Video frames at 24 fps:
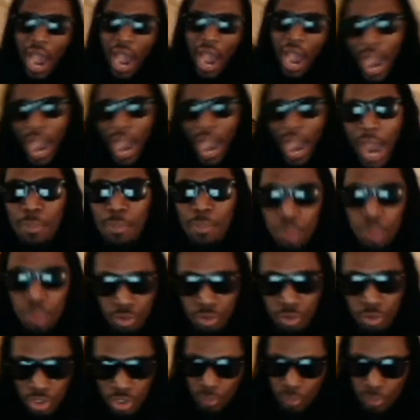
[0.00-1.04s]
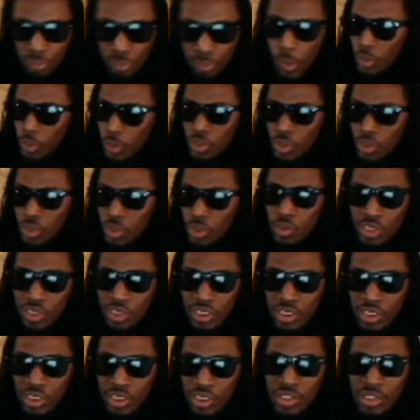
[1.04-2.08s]
I approached her
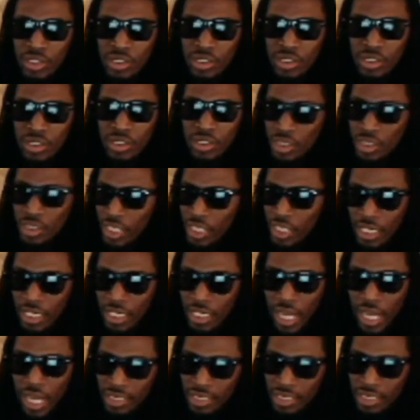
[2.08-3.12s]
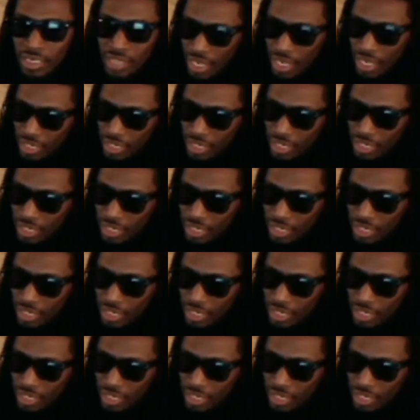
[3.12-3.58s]
personally to get contact, and